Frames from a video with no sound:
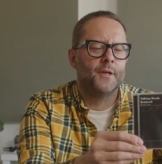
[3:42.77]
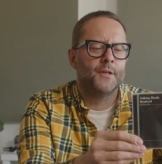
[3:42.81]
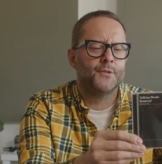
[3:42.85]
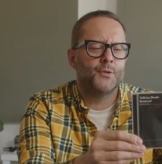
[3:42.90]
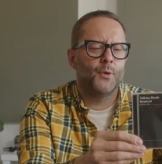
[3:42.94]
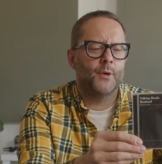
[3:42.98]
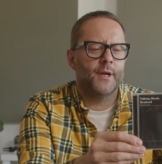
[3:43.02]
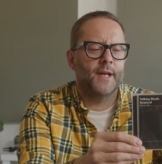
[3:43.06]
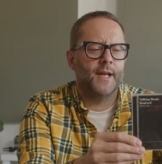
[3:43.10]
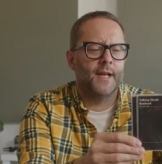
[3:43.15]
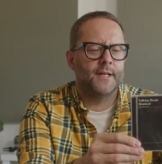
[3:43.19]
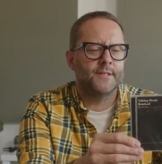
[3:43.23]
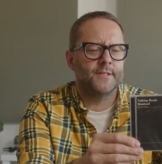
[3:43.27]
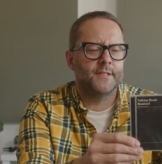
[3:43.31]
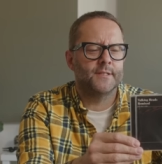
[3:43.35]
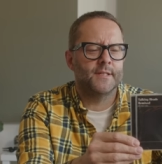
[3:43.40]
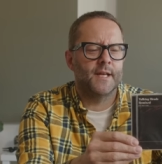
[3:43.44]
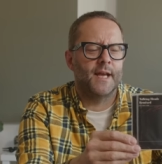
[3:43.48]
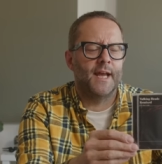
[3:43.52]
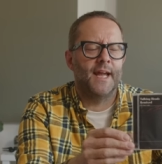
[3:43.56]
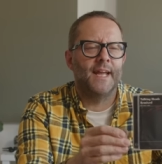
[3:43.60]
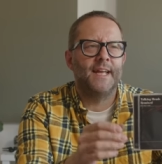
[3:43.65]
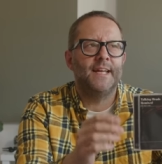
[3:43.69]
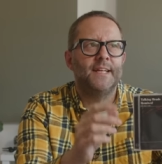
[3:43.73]
Talking Heads'
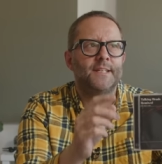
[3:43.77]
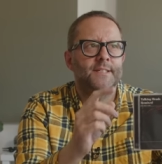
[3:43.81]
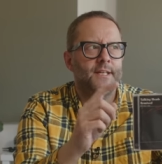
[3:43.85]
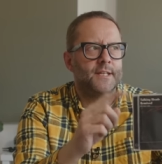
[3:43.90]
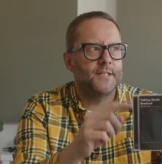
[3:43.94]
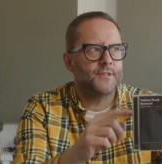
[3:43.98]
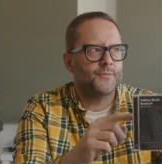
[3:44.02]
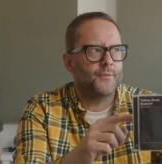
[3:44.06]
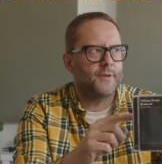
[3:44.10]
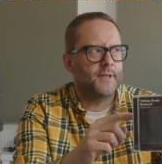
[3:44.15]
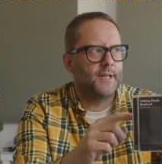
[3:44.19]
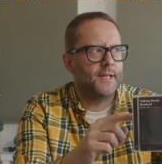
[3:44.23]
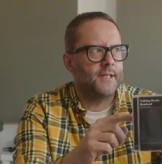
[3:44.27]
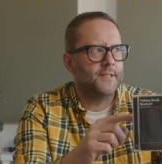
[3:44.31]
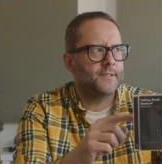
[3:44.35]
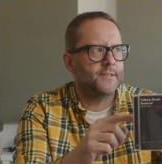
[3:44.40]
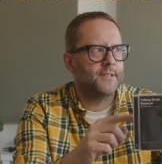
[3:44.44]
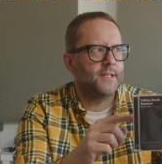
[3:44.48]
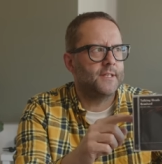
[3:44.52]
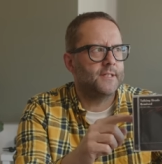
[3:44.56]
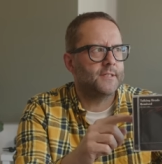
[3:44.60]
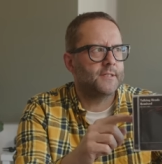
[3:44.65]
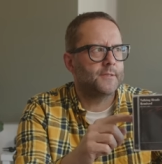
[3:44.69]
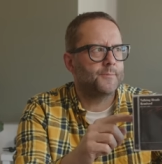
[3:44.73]
80s
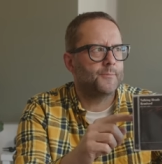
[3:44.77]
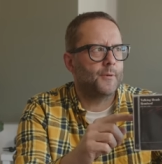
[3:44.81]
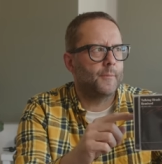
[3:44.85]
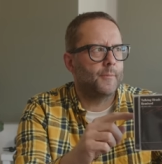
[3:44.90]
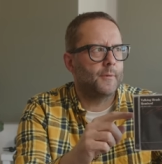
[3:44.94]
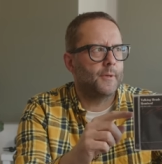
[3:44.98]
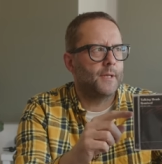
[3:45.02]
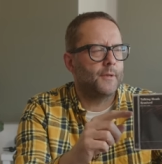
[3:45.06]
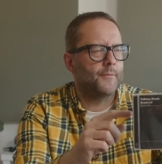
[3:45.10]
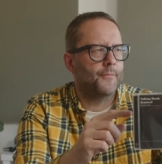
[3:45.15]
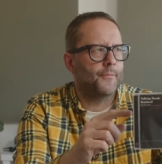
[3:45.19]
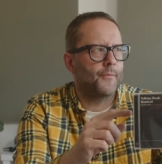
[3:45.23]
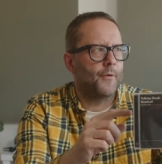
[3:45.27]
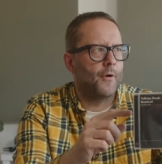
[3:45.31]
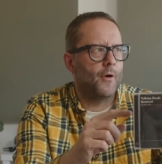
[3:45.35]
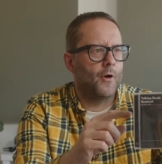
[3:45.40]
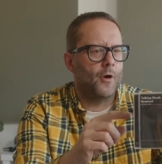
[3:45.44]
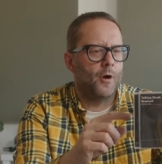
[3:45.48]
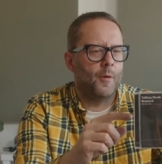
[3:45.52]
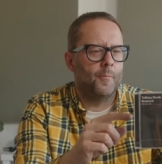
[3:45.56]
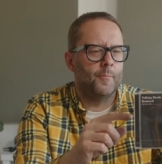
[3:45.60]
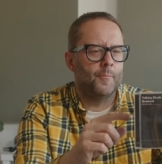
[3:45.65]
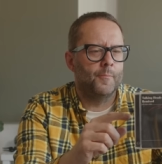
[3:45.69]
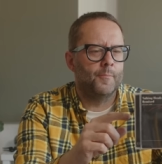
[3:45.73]
releases, probably
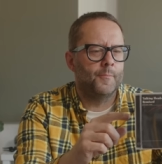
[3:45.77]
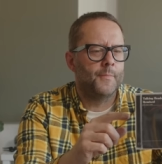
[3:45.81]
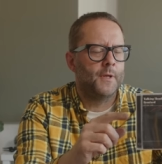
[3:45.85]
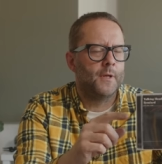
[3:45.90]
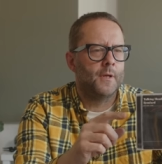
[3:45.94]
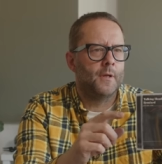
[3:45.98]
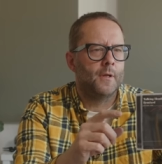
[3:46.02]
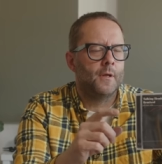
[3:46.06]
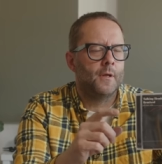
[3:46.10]
from